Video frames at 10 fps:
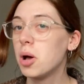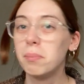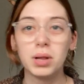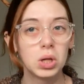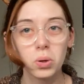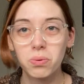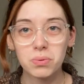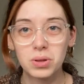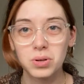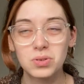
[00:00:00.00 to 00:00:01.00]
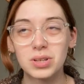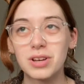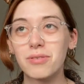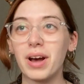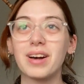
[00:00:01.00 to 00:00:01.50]
blew through those
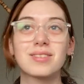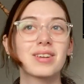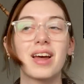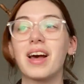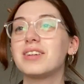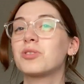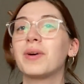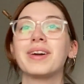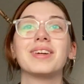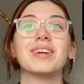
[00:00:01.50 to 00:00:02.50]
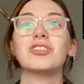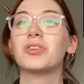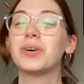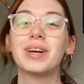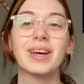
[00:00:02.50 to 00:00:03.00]
really fast, and I just wanted to
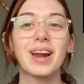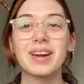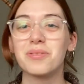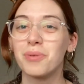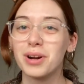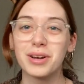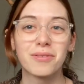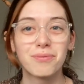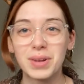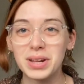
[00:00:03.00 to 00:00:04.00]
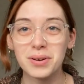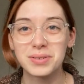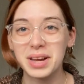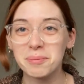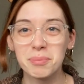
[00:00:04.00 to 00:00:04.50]
enjoy it. I didn't want to
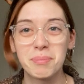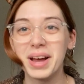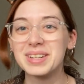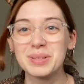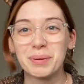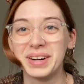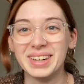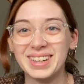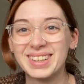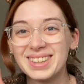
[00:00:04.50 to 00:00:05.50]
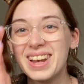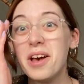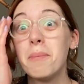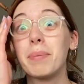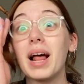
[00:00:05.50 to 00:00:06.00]
videotape my experience,
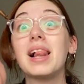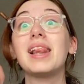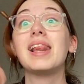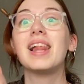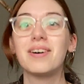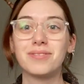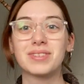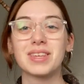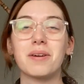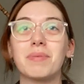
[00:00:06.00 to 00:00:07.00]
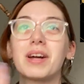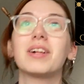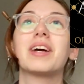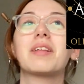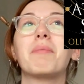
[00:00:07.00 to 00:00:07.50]
but I loved them. They're
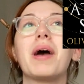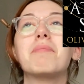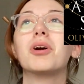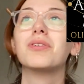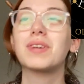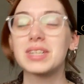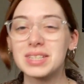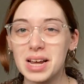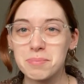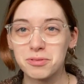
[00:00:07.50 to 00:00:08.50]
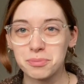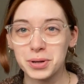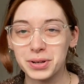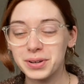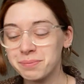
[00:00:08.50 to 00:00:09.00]
like my perfect type of
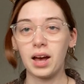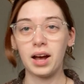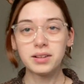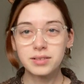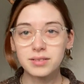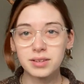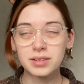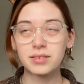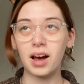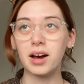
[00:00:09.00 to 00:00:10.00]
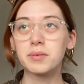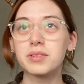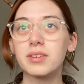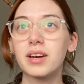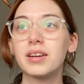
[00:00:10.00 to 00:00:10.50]
book. Atlas 6, I would
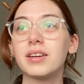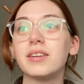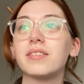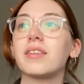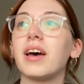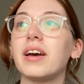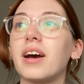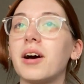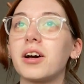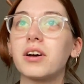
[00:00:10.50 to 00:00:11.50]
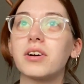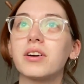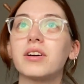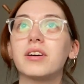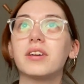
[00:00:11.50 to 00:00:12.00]
say, is like a
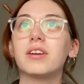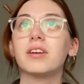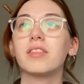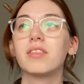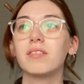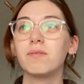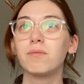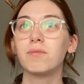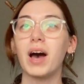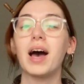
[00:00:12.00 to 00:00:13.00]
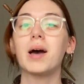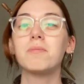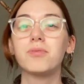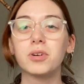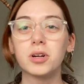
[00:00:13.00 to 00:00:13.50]
good vibe
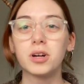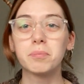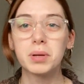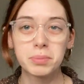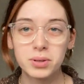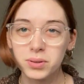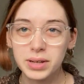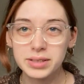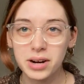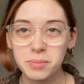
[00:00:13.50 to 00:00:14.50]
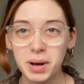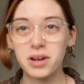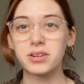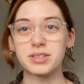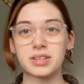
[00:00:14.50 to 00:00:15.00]
for people who liked Harry
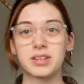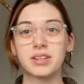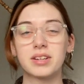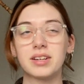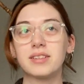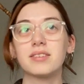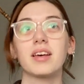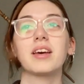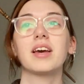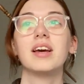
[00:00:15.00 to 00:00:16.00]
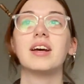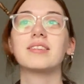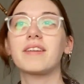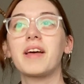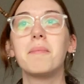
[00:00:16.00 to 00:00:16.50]
Potter as a kid. It's like, it's
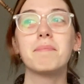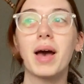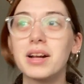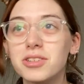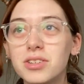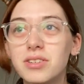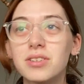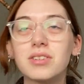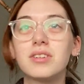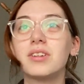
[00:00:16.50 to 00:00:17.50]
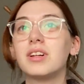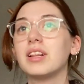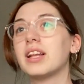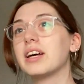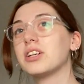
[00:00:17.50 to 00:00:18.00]
got that magical,
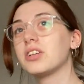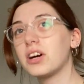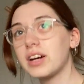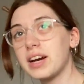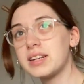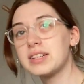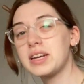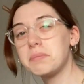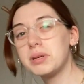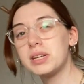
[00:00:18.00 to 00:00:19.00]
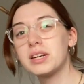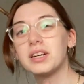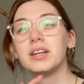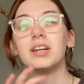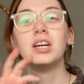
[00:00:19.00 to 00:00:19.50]
like, dark
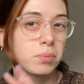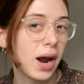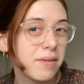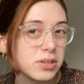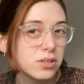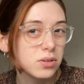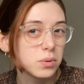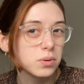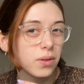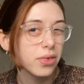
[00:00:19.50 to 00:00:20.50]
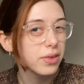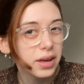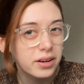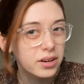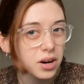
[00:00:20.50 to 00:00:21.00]
academia, private school
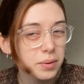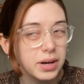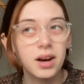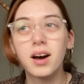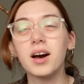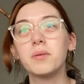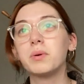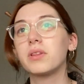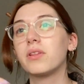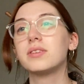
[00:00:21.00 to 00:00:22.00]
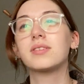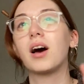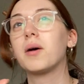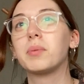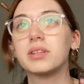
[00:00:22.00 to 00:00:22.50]
thing going on with all these
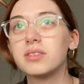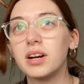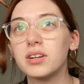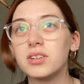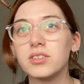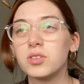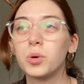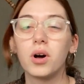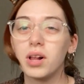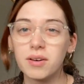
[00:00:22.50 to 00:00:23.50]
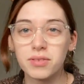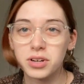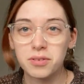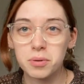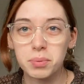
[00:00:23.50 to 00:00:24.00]
complex characters who all have their
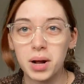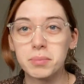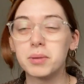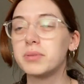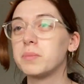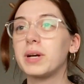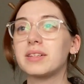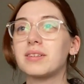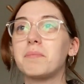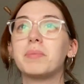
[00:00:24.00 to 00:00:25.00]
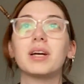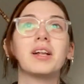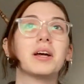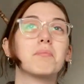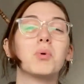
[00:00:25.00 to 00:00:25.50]
different problems, and we got some big,
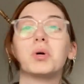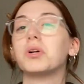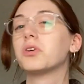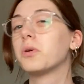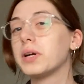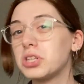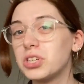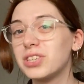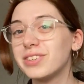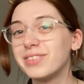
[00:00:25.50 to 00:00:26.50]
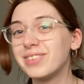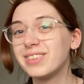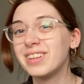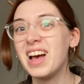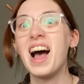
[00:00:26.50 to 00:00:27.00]
like, moral questions.
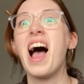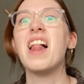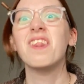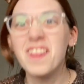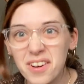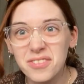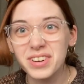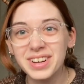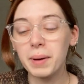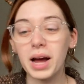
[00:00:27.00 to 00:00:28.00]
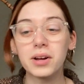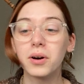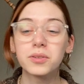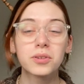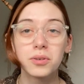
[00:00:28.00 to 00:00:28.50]
I loved it. I
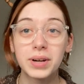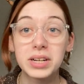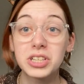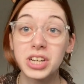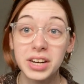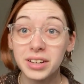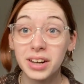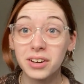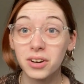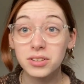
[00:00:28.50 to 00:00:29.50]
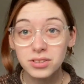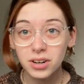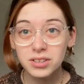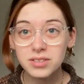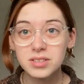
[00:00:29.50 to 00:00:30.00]
also read Chain Gang
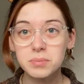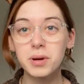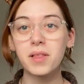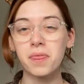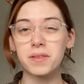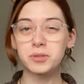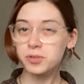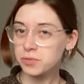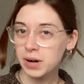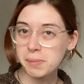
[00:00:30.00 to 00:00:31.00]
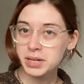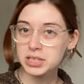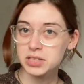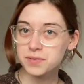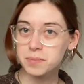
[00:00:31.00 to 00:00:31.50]
All-Stars this month. This was a
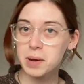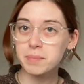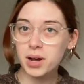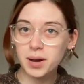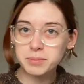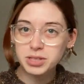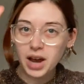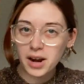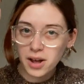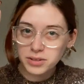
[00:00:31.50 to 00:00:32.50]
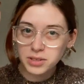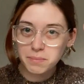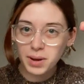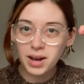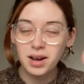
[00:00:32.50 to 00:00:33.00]
recommendation from my mom. Shout out to
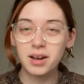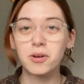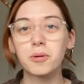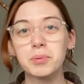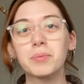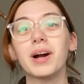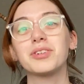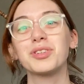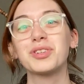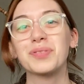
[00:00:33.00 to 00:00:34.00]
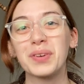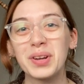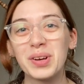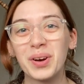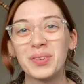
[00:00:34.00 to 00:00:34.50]
Ma. Hope you're watching this
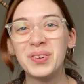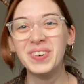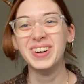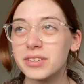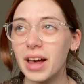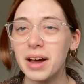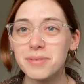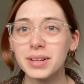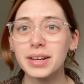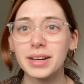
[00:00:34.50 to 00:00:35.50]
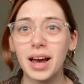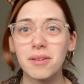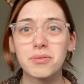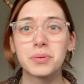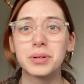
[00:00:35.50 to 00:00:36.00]
video. I feel like
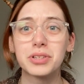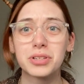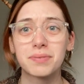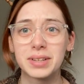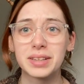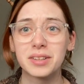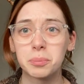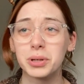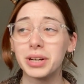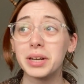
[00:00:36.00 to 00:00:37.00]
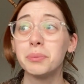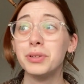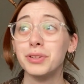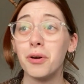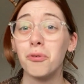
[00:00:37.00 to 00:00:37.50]
everyone should read this book. It
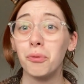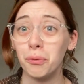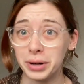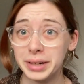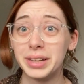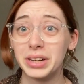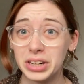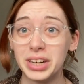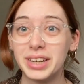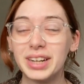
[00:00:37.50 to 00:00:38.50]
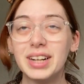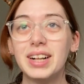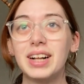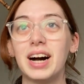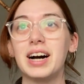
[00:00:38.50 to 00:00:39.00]
was really good.
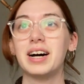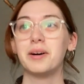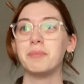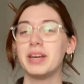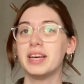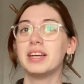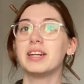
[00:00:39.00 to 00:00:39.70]
It